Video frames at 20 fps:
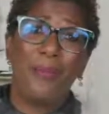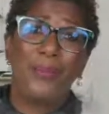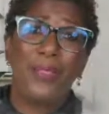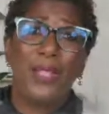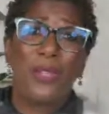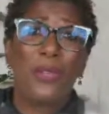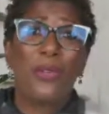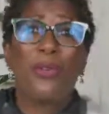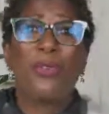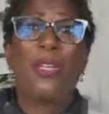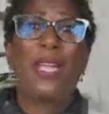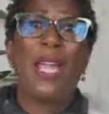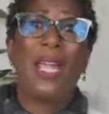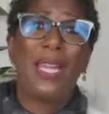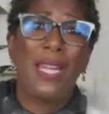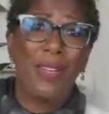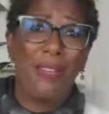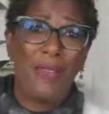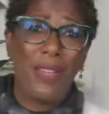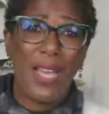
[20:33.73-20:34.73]

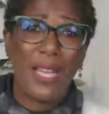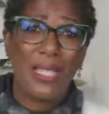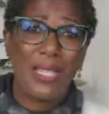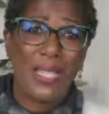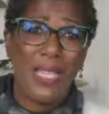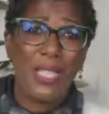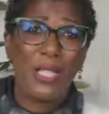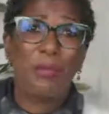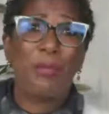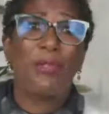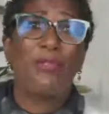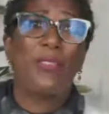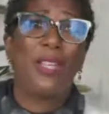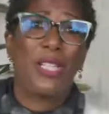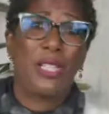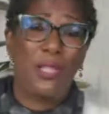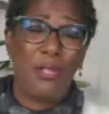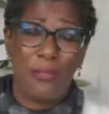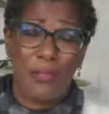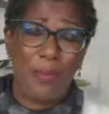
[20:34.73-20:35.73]
creating a vaccine to
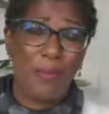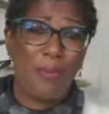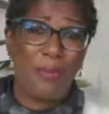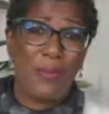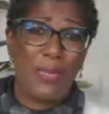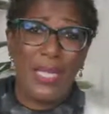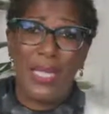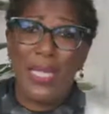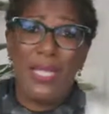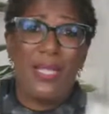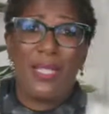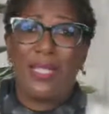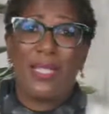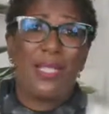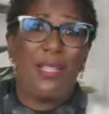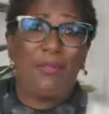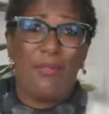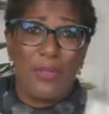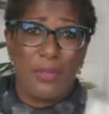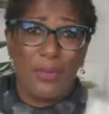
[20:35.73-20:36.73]
prevent you from getting the
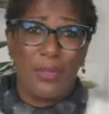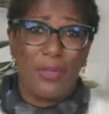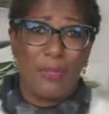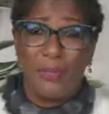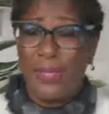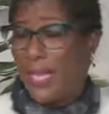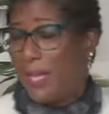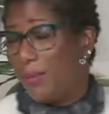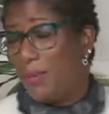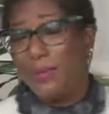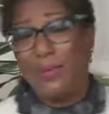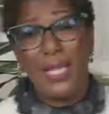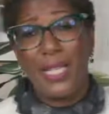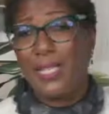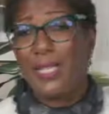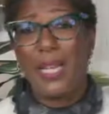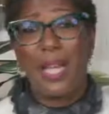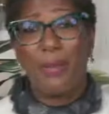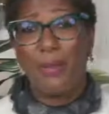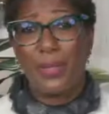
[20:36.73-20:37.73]
sniffles.
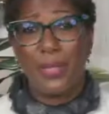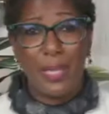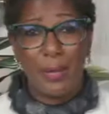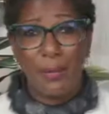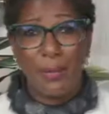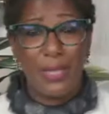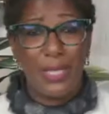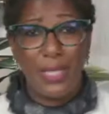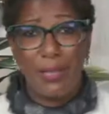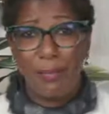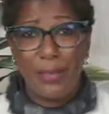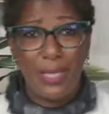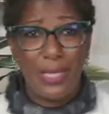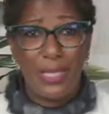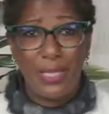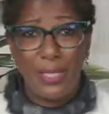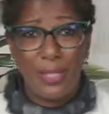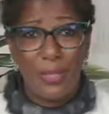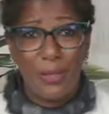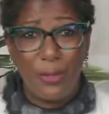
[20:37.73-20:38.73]
That's not what they were
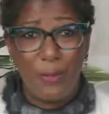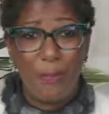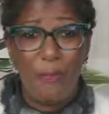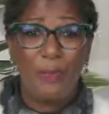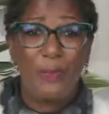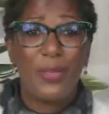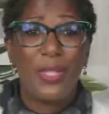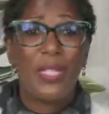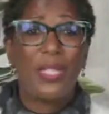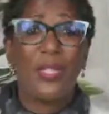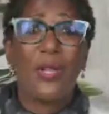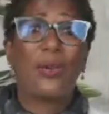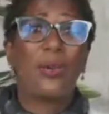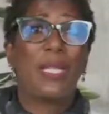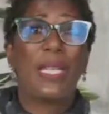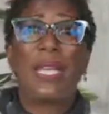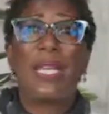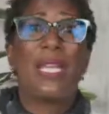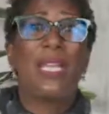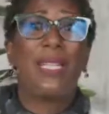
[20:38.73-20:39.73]
attempting to do. So
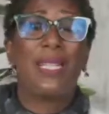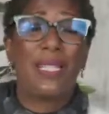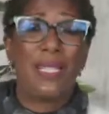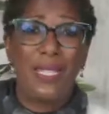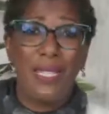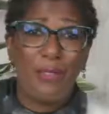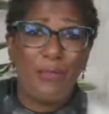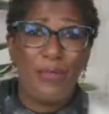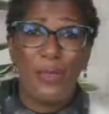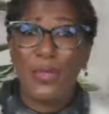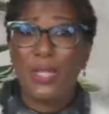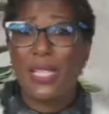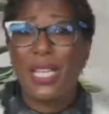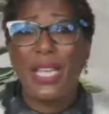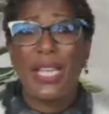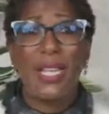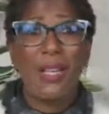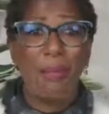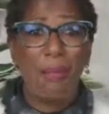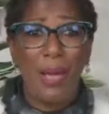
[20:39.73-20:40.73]
getting the sniffles,
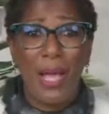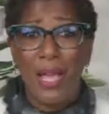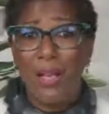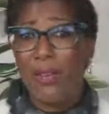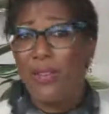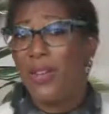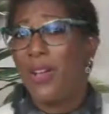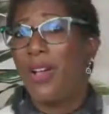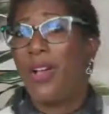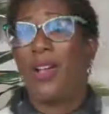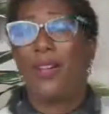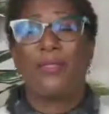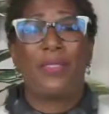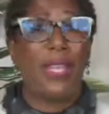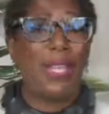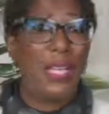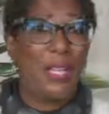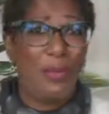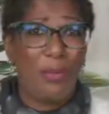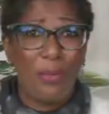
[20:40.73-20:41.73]
getting a mild cough,
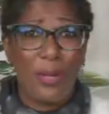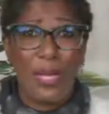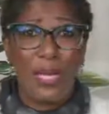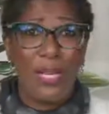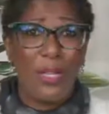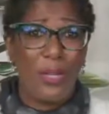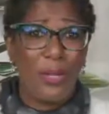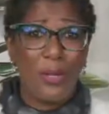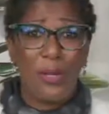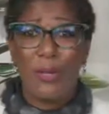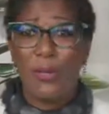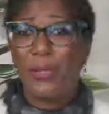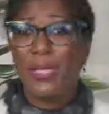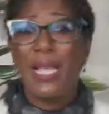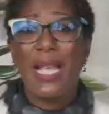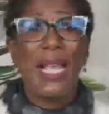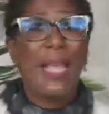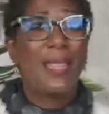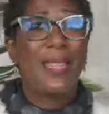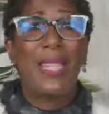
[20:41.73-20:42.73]
getting a runny nose,
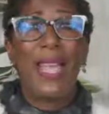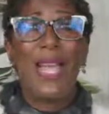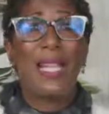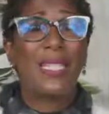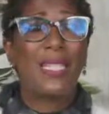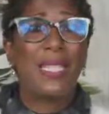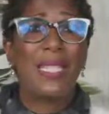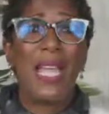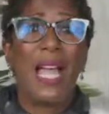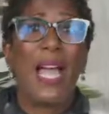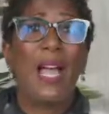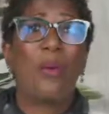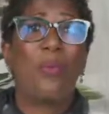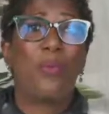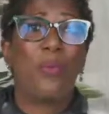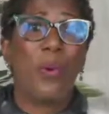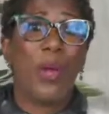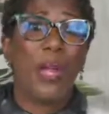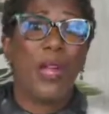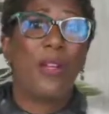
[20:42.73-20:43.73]
that's not
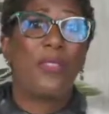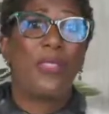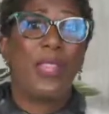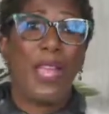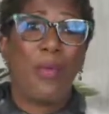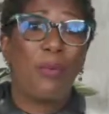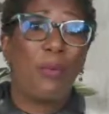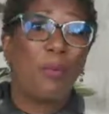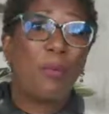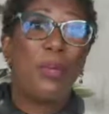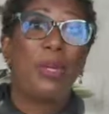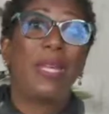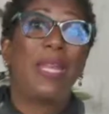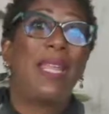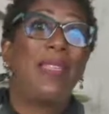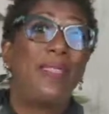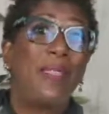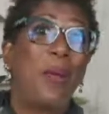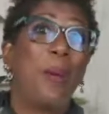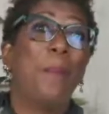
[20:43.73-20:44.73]
where they were
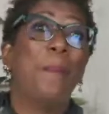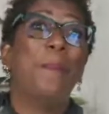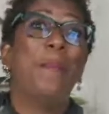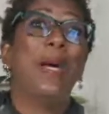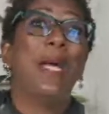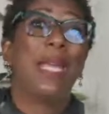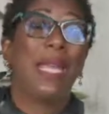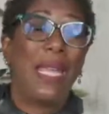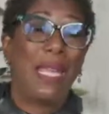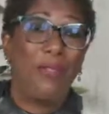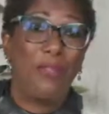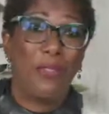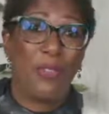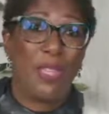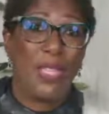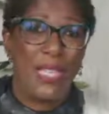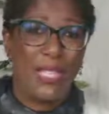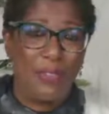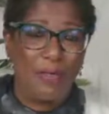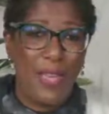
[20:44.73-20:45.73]
putting their money for
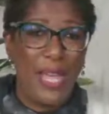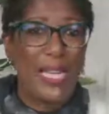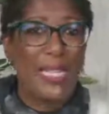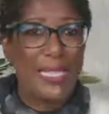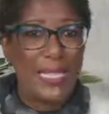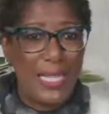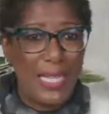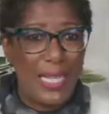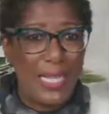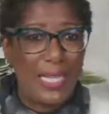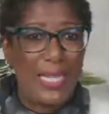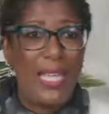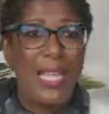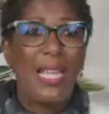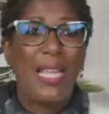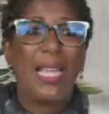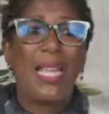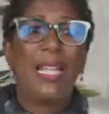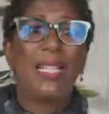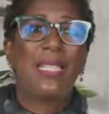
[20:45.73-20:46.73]
this vaccine.
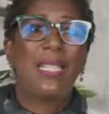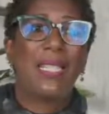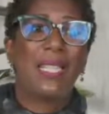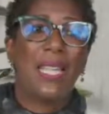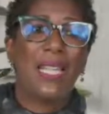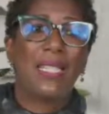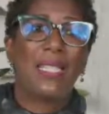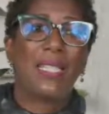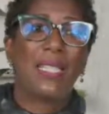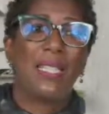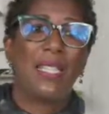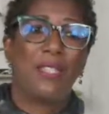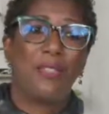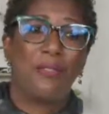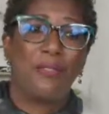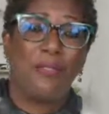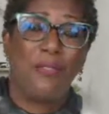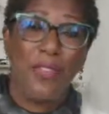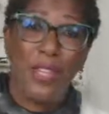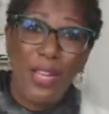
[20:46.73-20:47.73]
It's against the
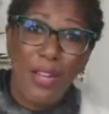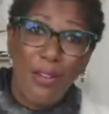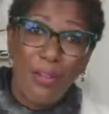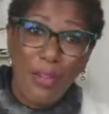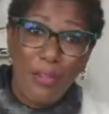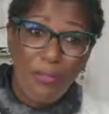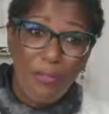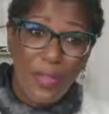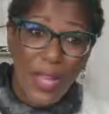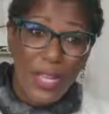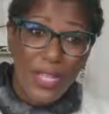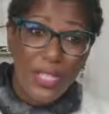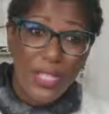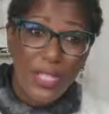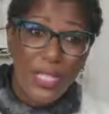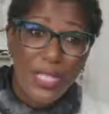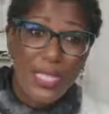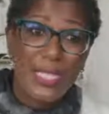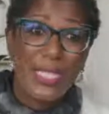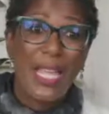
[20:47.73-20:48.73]
severe
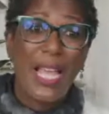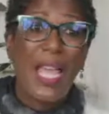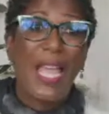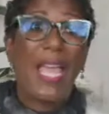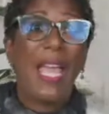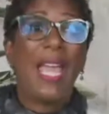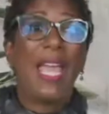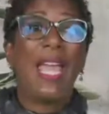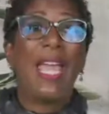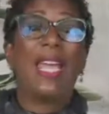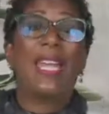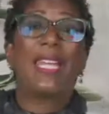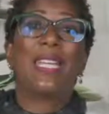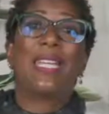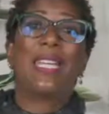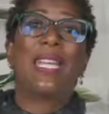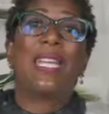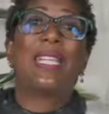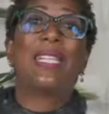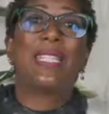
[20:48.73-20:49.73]
infections and
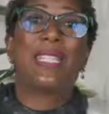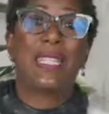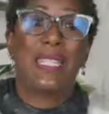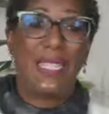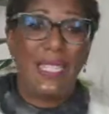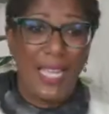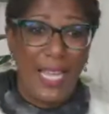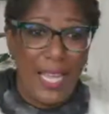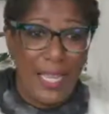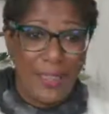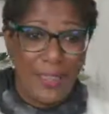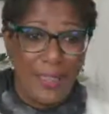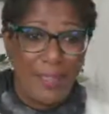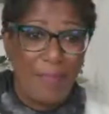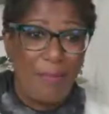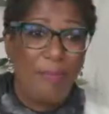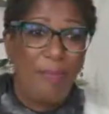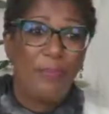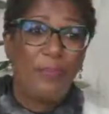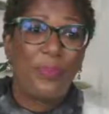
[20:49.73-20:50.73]
against death.
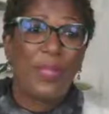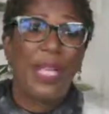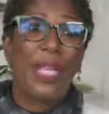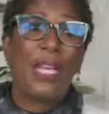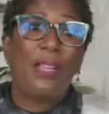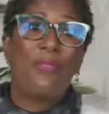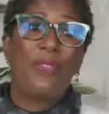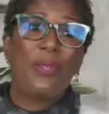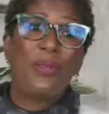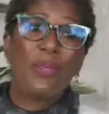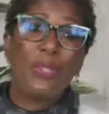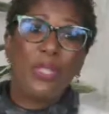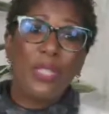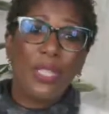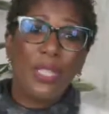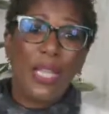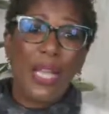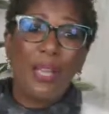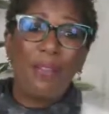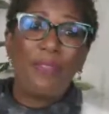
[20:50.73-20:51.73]
And if you
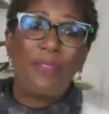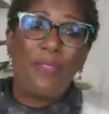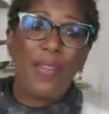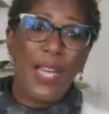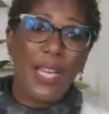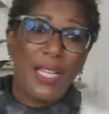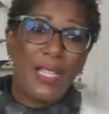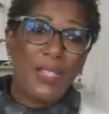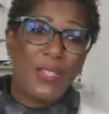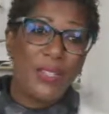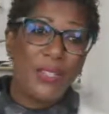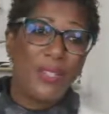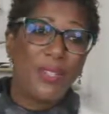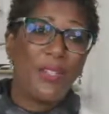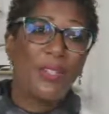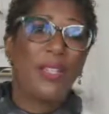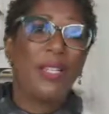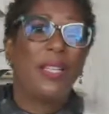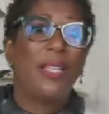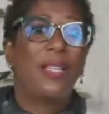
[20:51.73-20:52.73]
look at
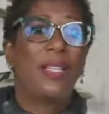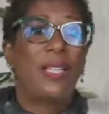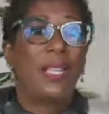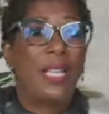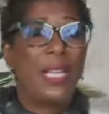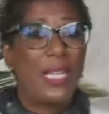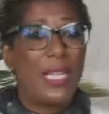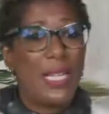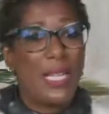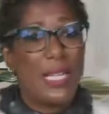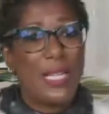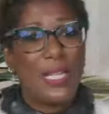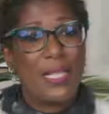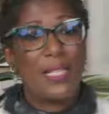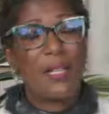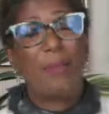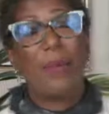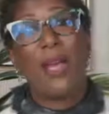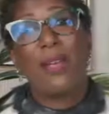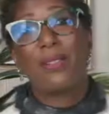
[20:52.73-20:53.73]
Pfizer, it is
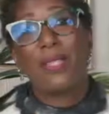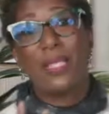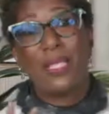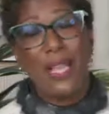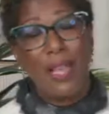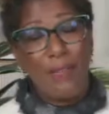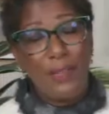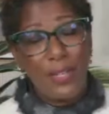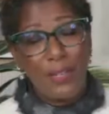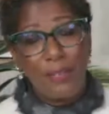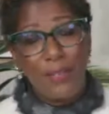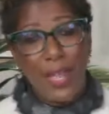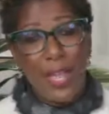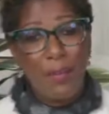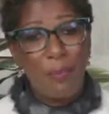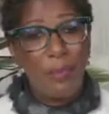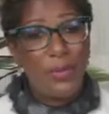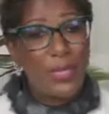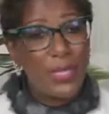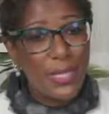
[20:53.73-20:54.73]
about
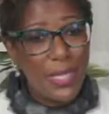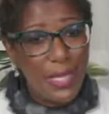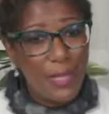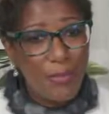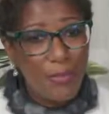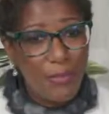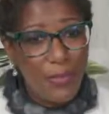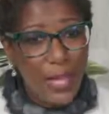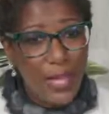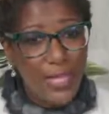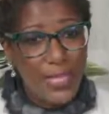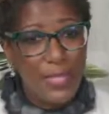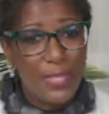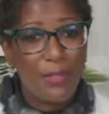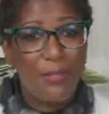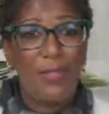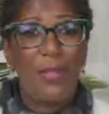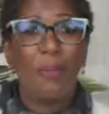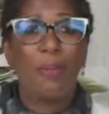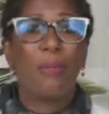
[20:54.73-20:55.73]
75%
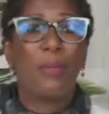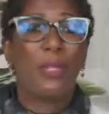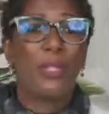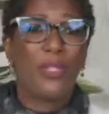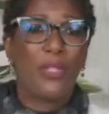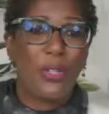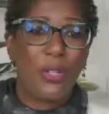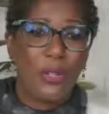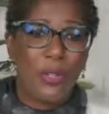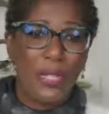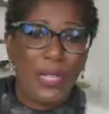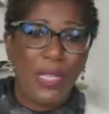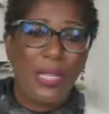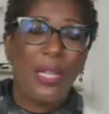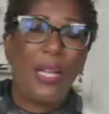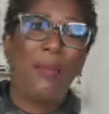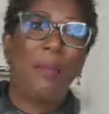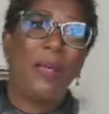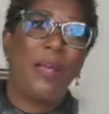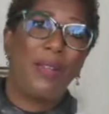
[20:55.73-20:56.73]
effective,
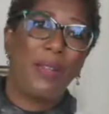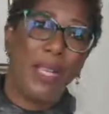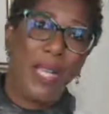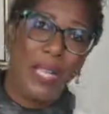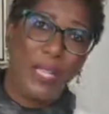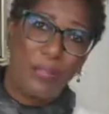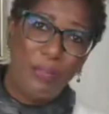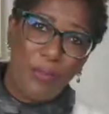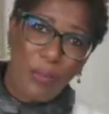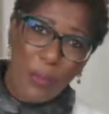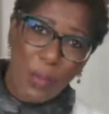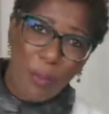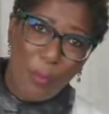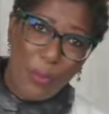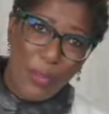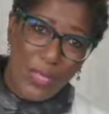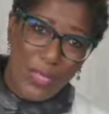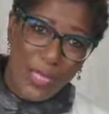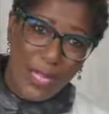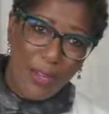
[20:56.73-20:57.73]
Moderna about
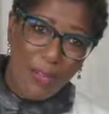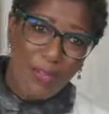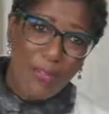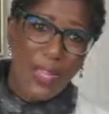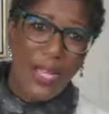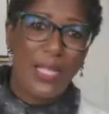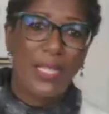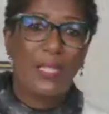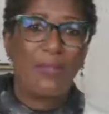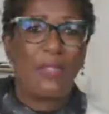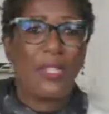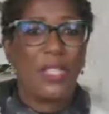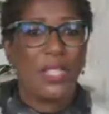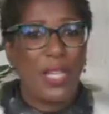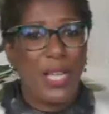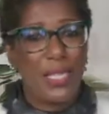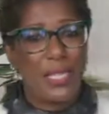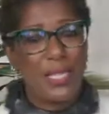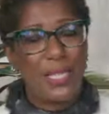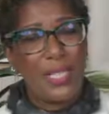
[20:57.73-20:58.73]
94% effective, and
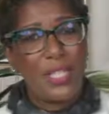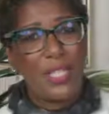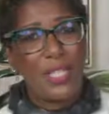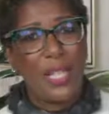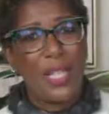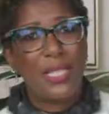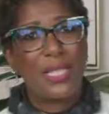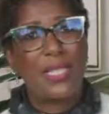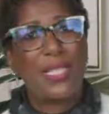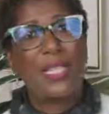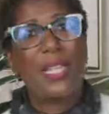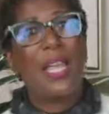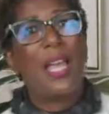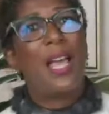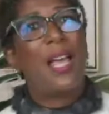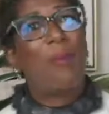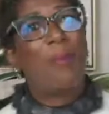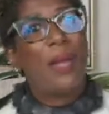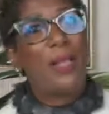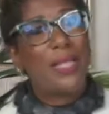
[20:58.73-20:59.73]
Johnson & Johnson
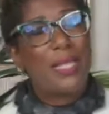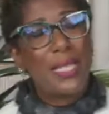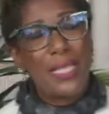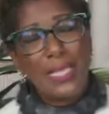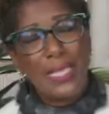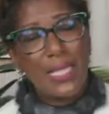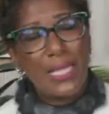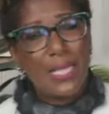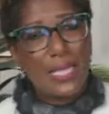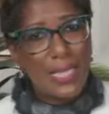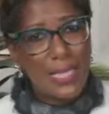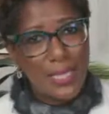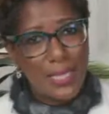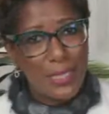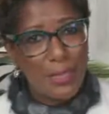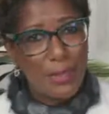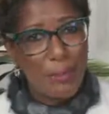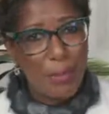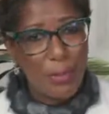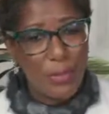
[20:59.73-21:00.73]
about
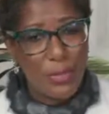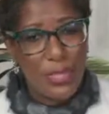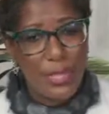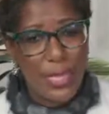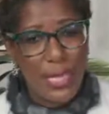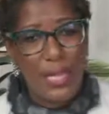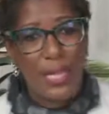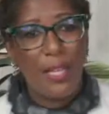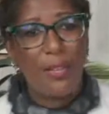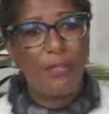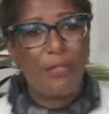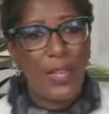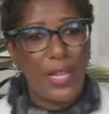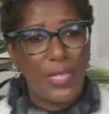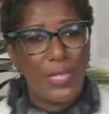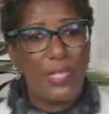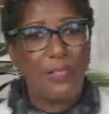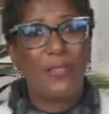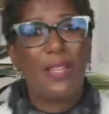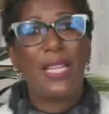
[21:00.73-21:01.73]
66%
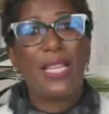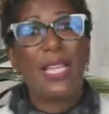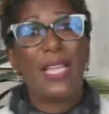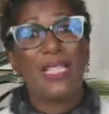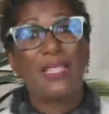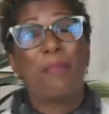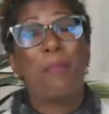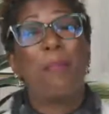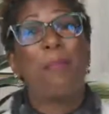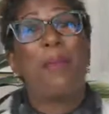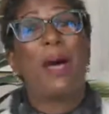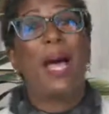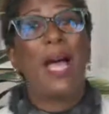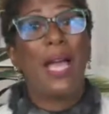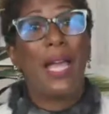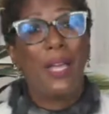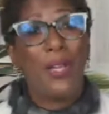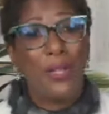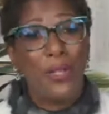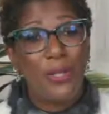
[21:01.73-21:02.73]
effective against
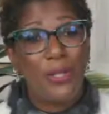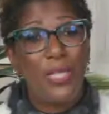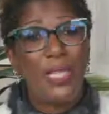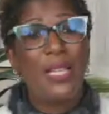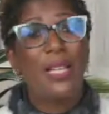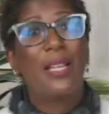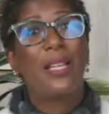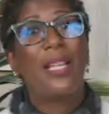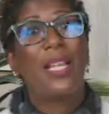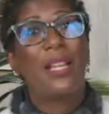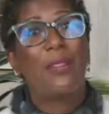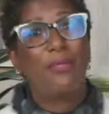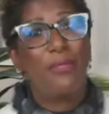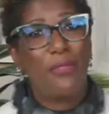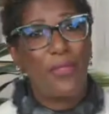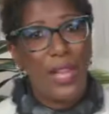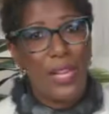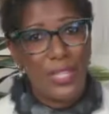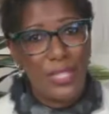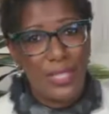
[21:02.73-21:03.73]
mild
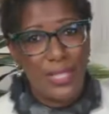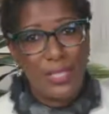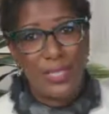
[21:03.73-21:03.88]
infections.